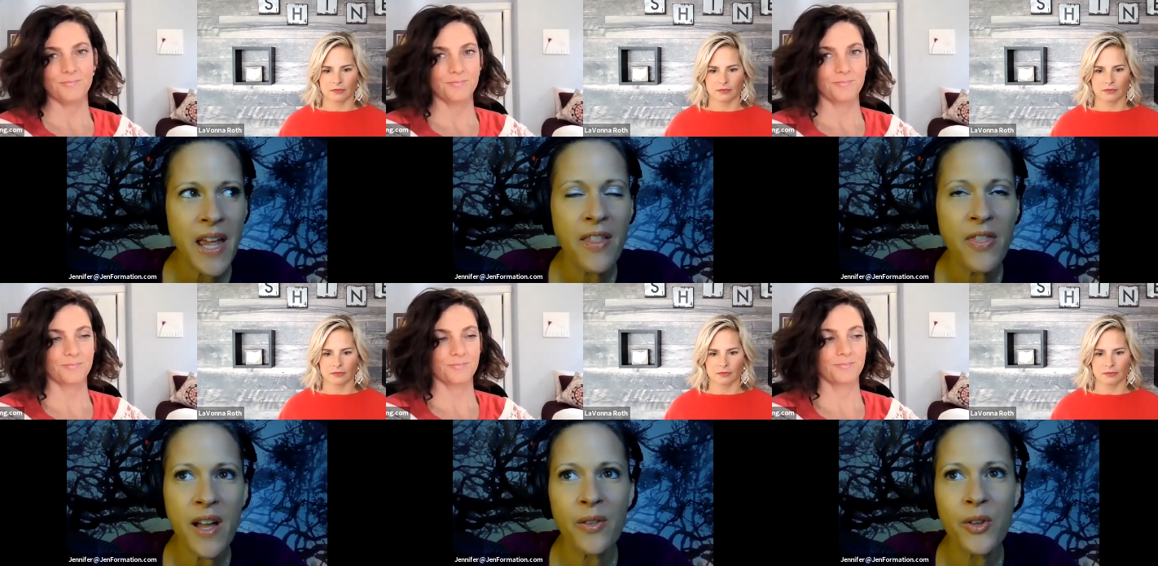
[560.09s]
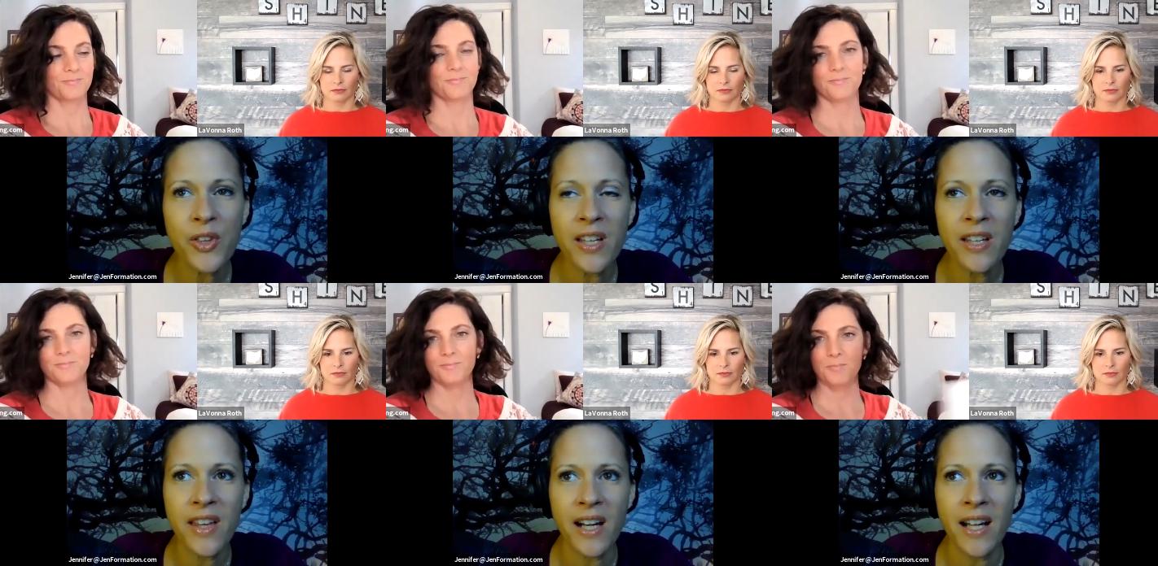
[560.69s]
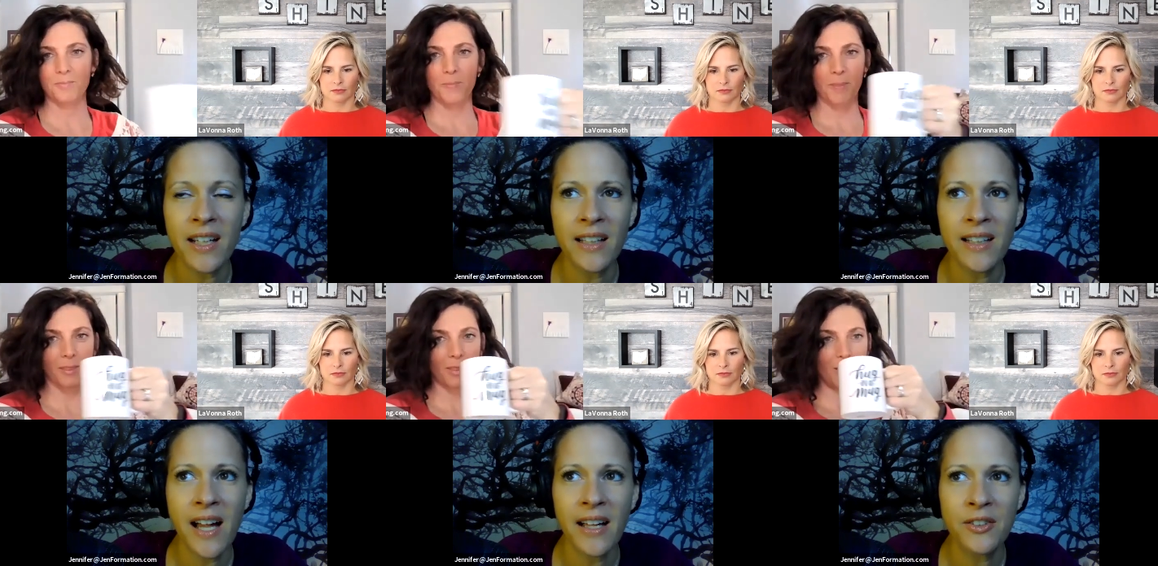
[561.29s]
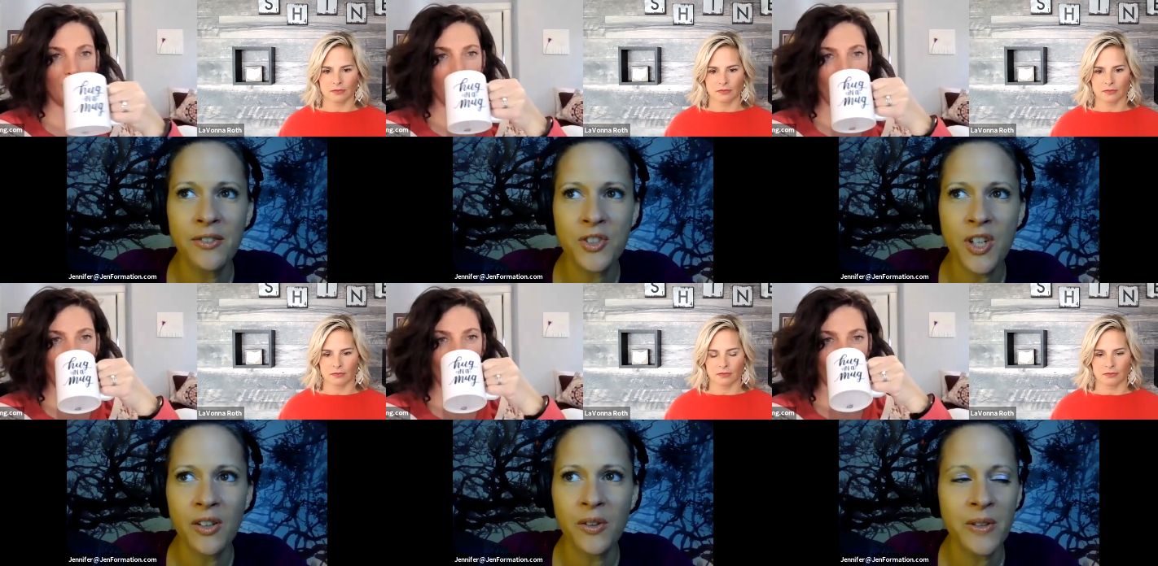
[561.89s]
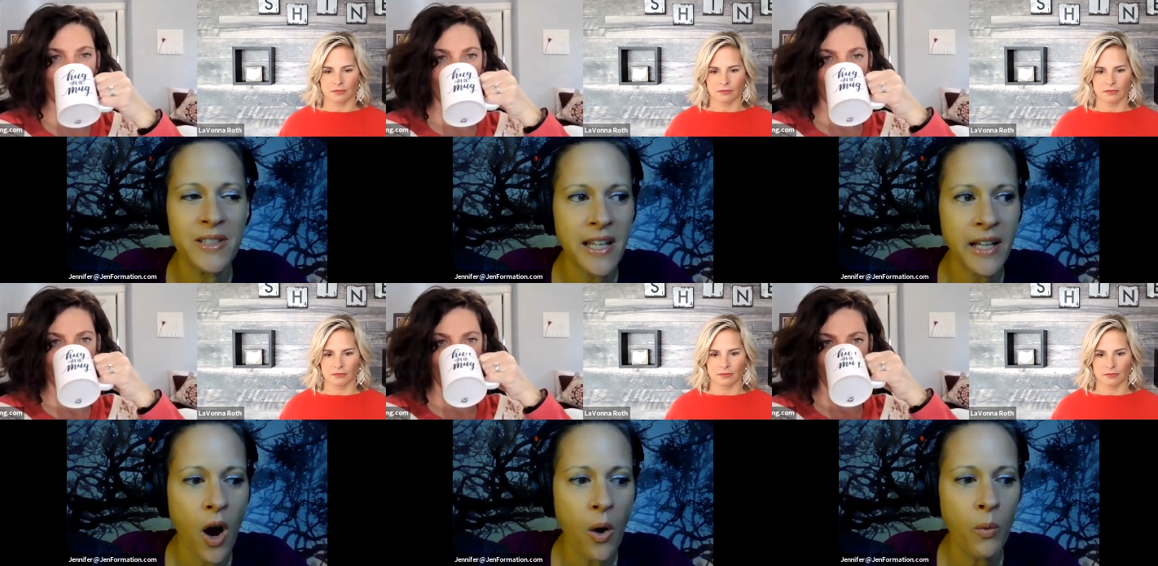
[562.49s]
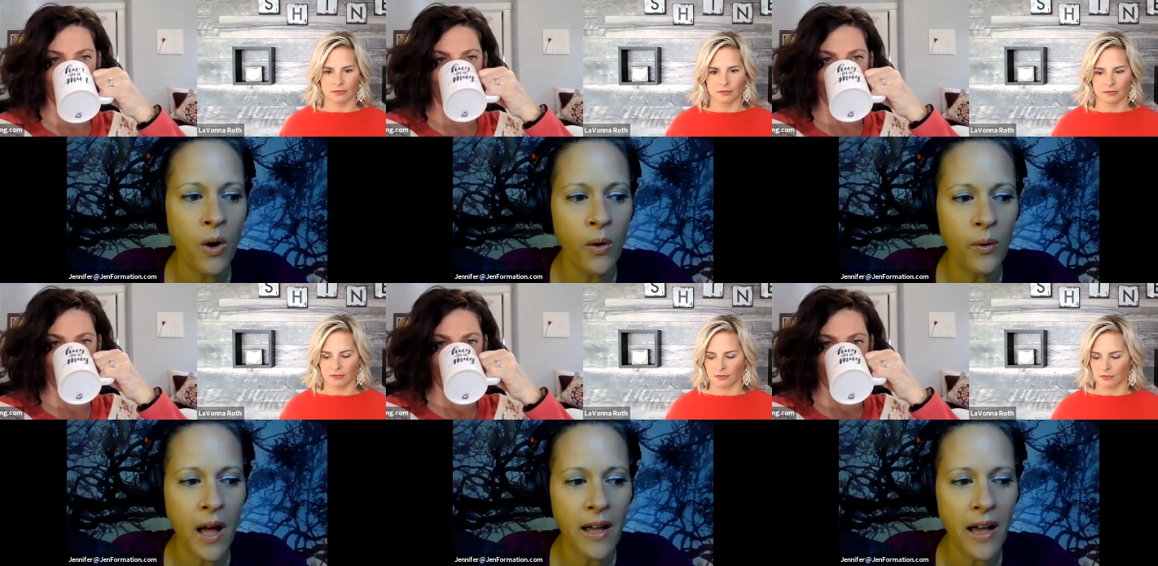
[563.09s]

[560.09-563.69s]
Speaker 1: And the other thing that I, I kind of chuckle is like, oh well,